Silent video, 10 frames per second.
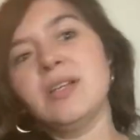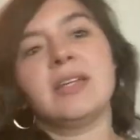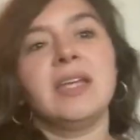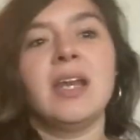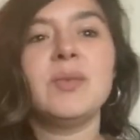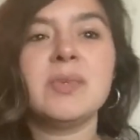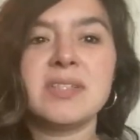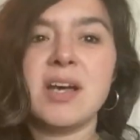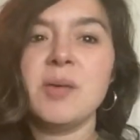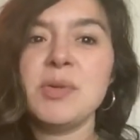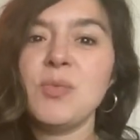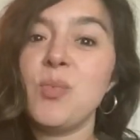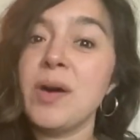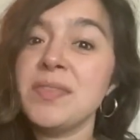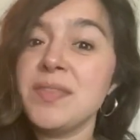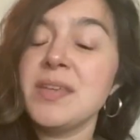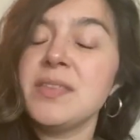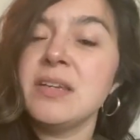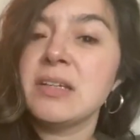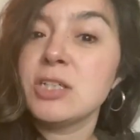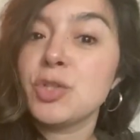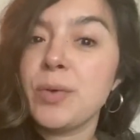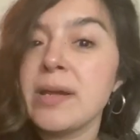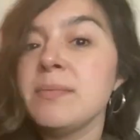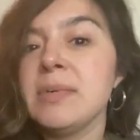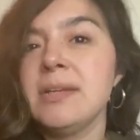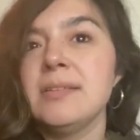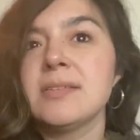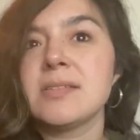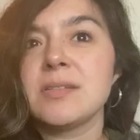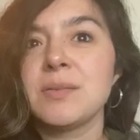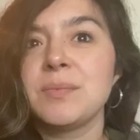Can anyone tell me what they think a trait means?